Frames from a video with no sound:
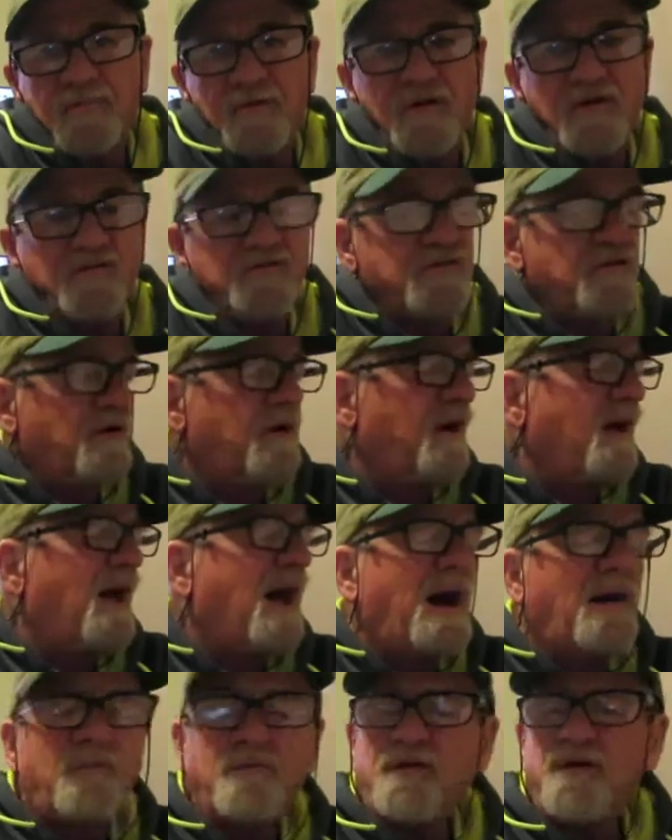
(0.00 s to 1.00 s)
Minister.
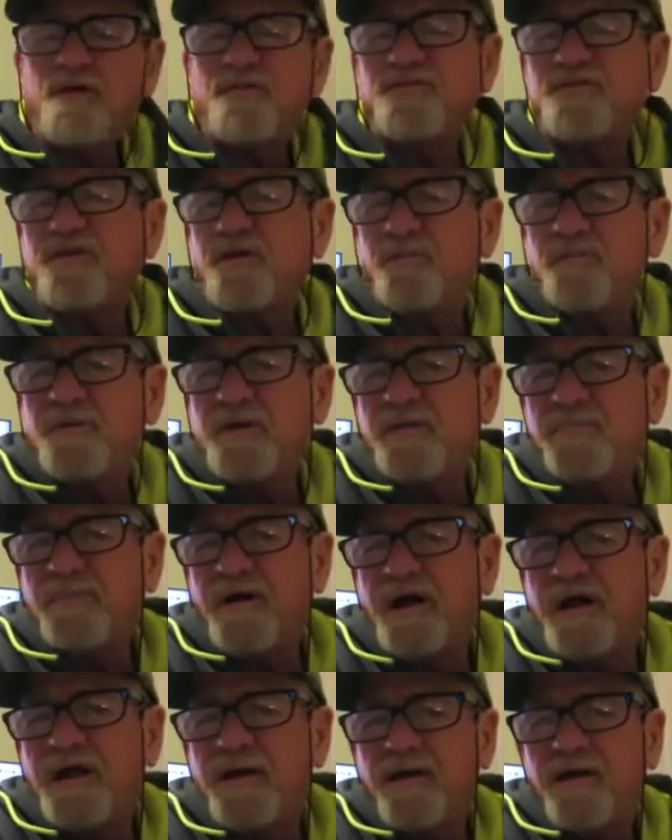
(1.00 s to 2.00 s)
Wouldn't it still be
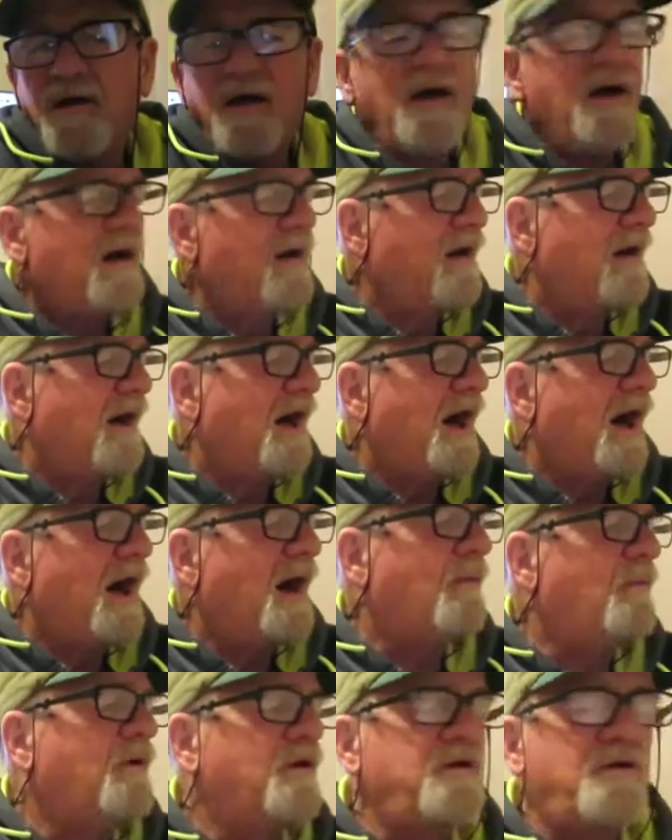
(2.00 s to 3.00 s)
my...
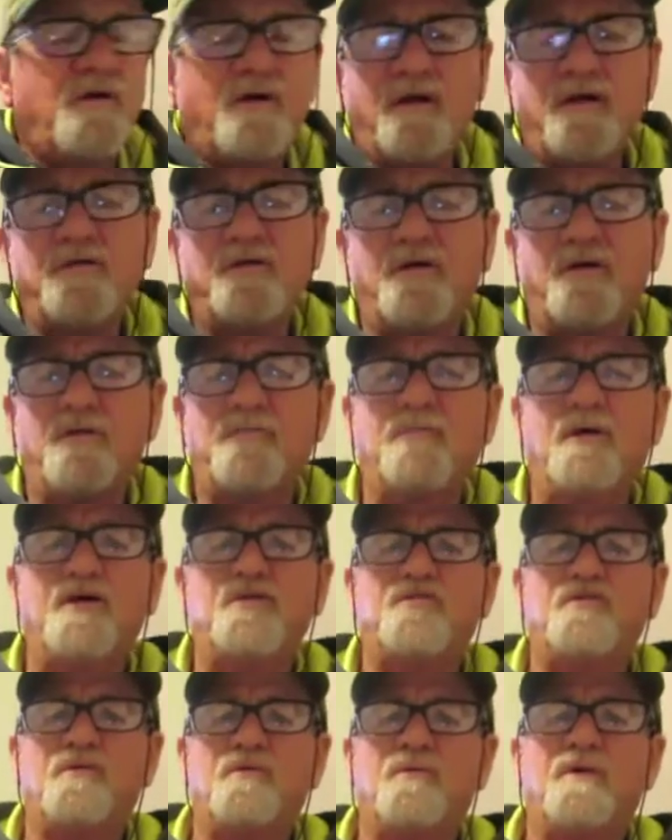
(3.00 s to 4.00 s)
I wonder under
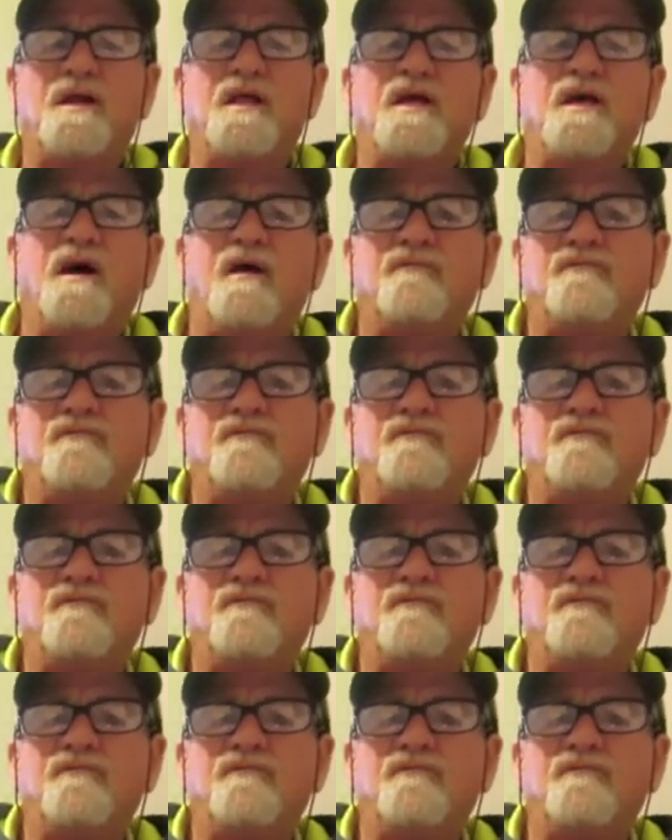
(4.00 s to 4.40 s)
majority